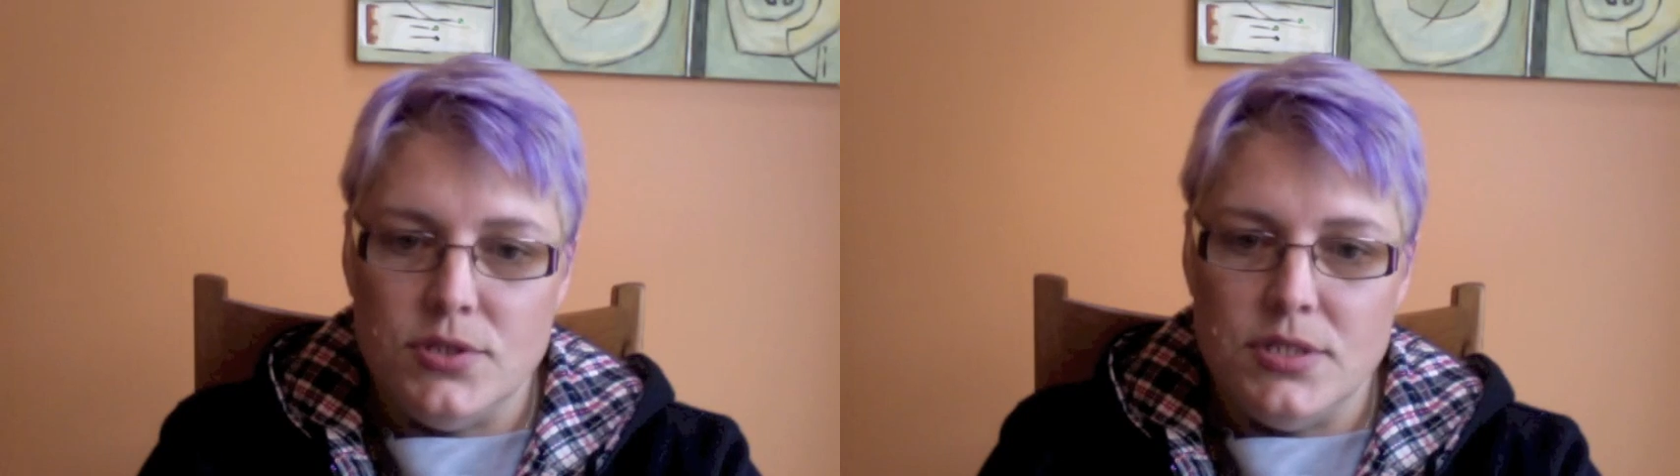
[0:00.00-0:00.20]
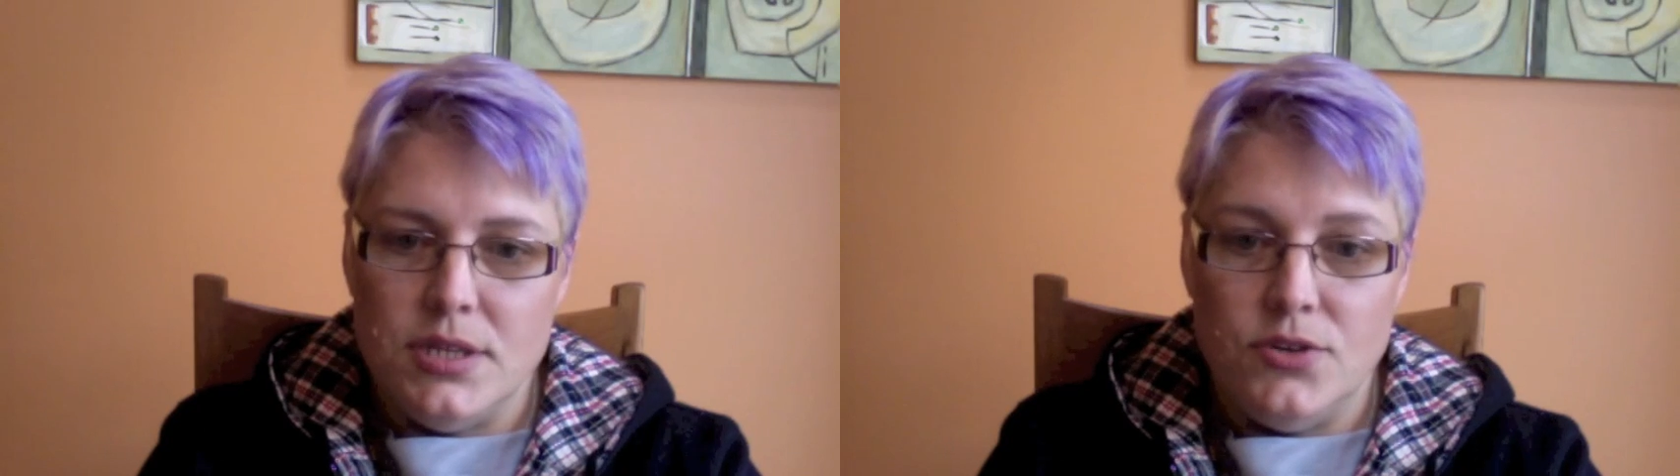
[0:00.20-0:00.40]

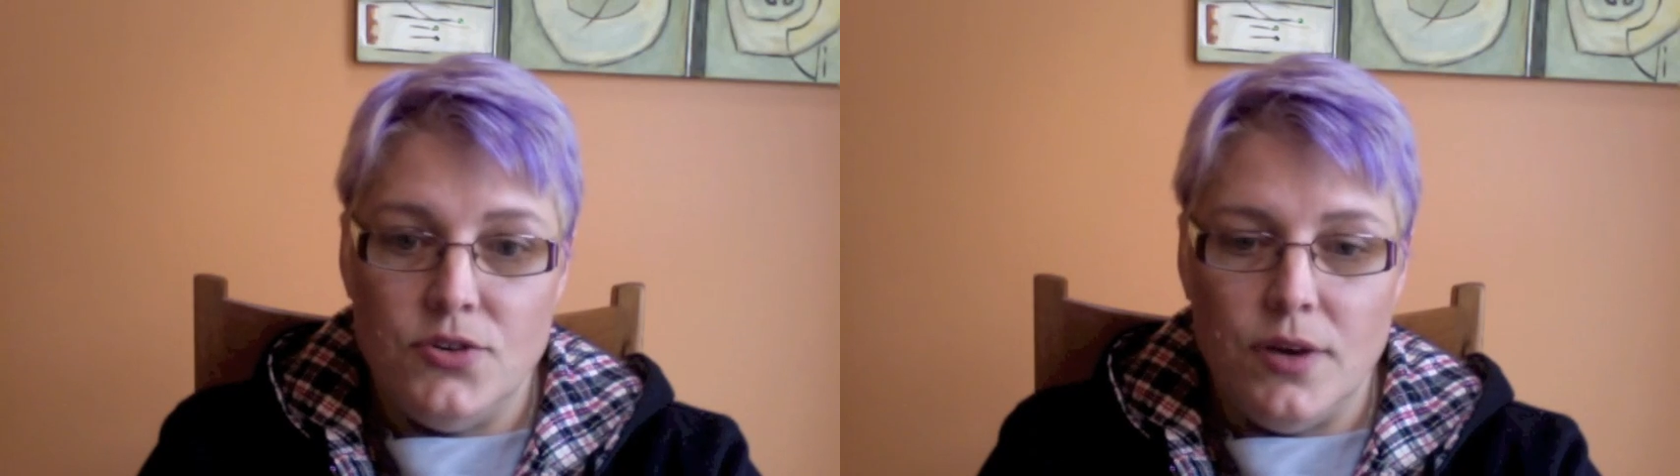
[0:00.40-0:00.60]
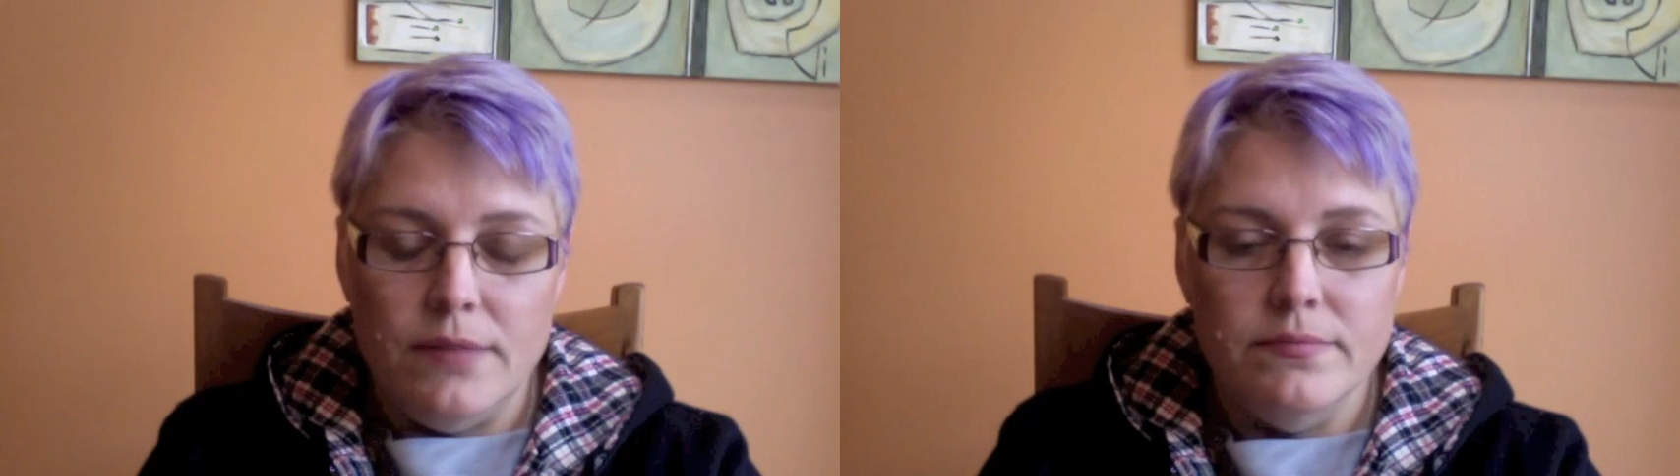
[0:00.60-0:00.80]

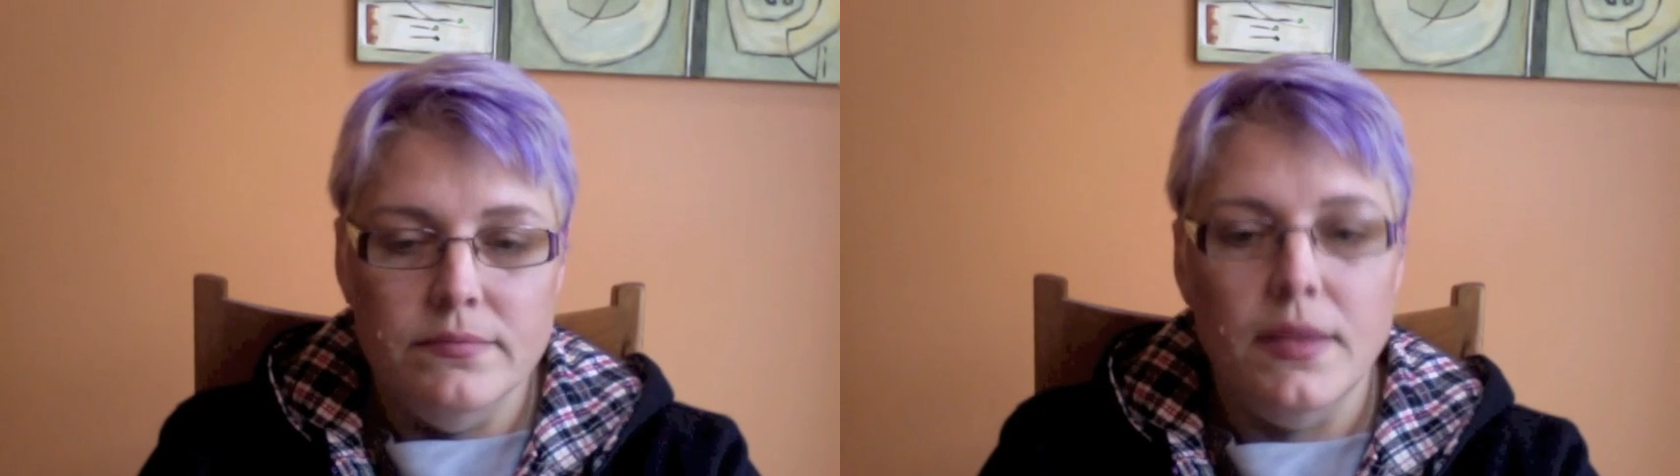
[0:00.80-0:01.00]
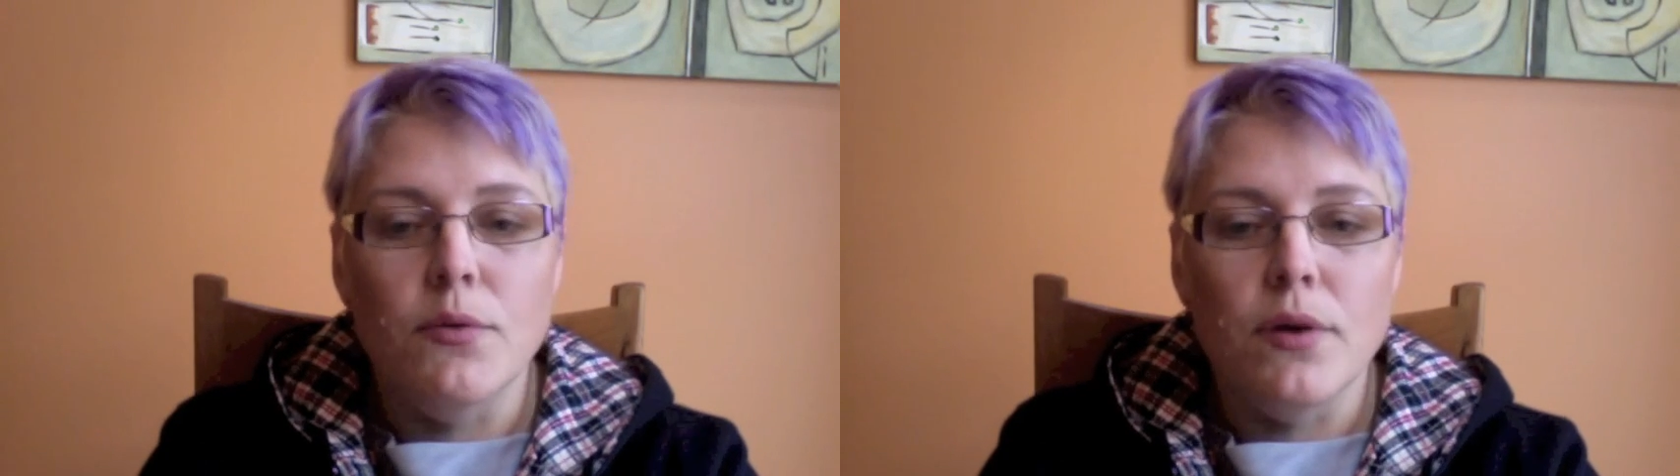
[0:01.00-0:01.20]
century.
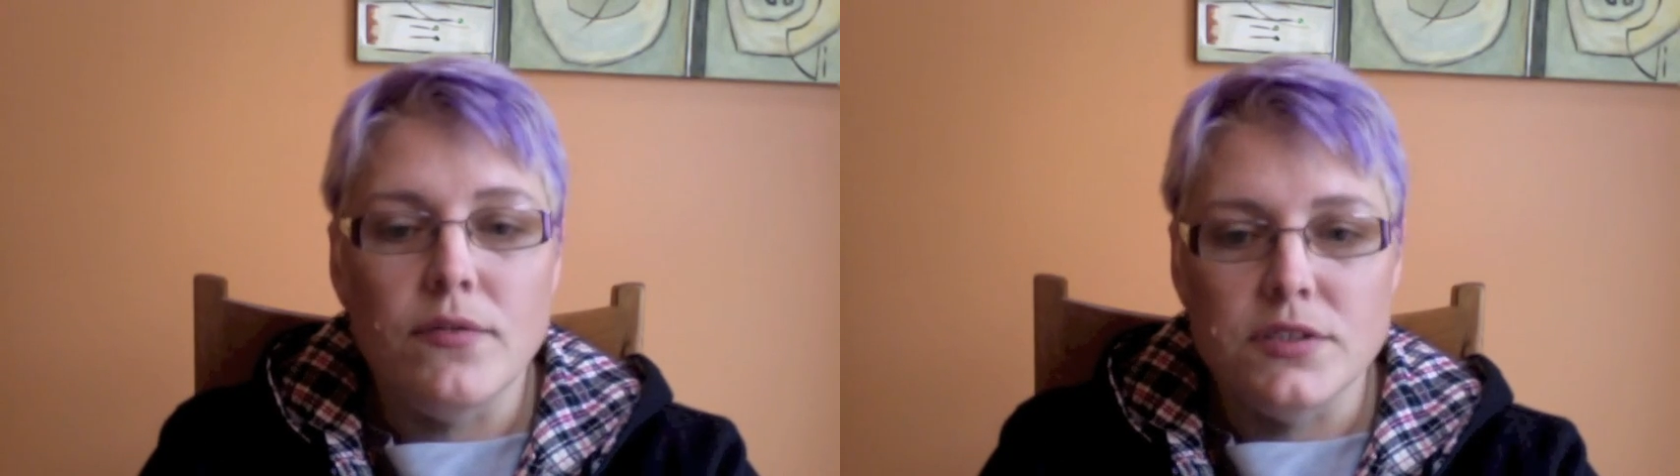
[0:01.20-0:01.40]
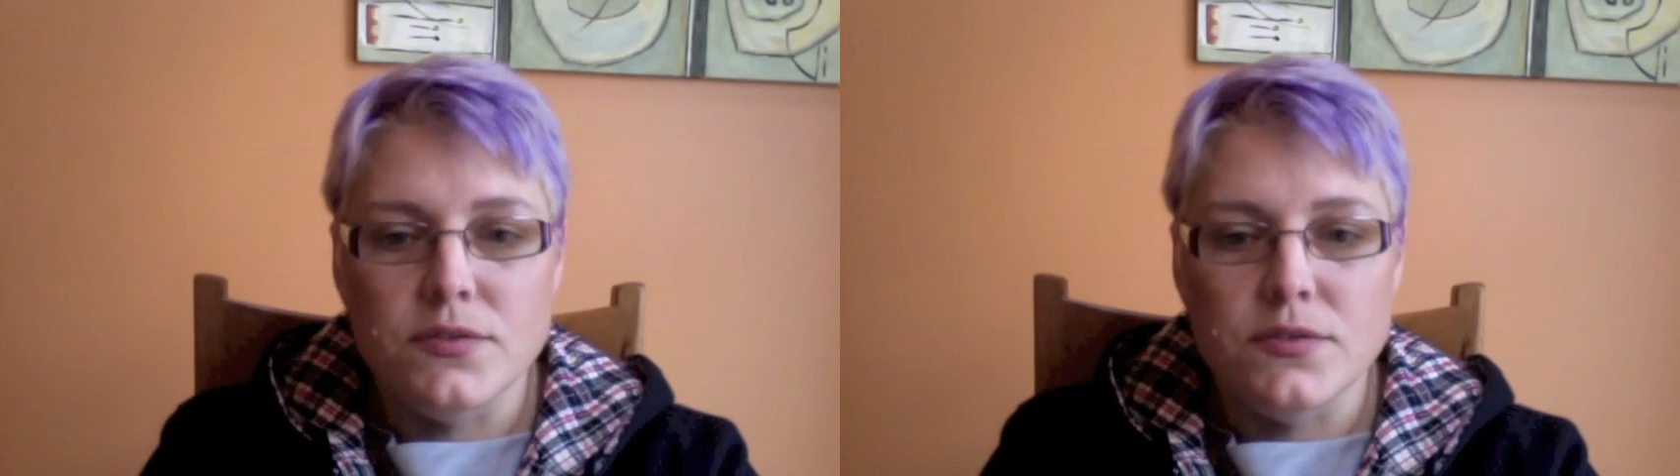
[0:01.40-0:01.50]
They reference